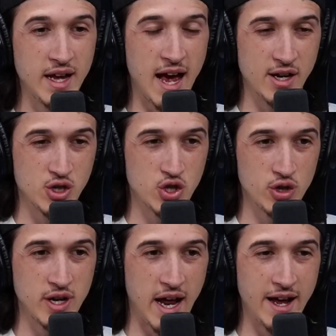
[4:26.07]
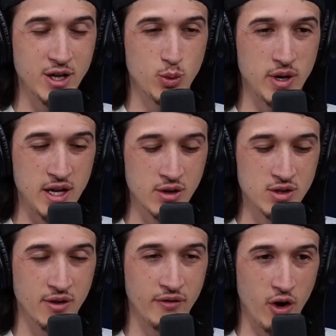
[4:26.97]
at a certain age, when eels
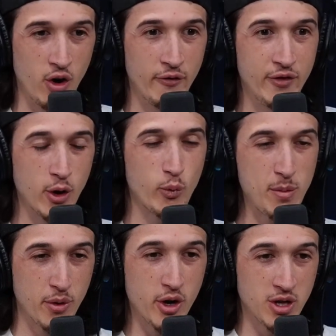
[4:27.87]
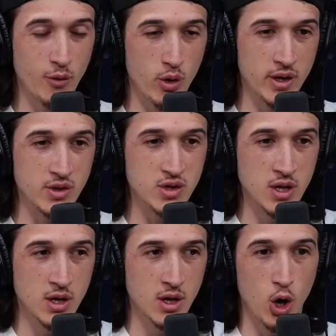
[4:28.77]
evolve, their reproductive organs,
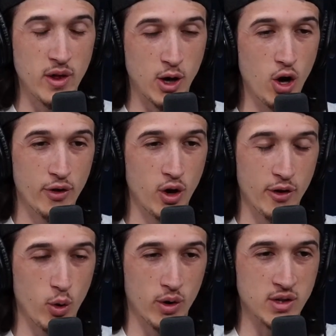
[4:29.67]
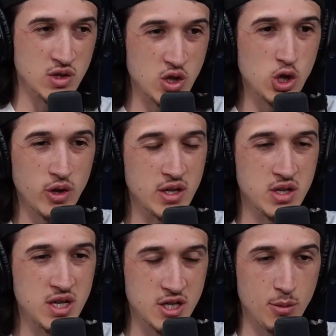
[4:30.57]
or like all their other organs, literally
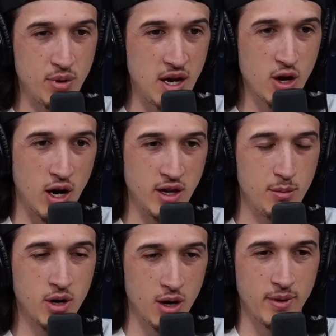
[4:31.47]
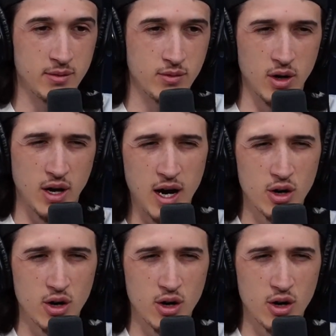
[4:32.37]
disappear, and they become like I heard.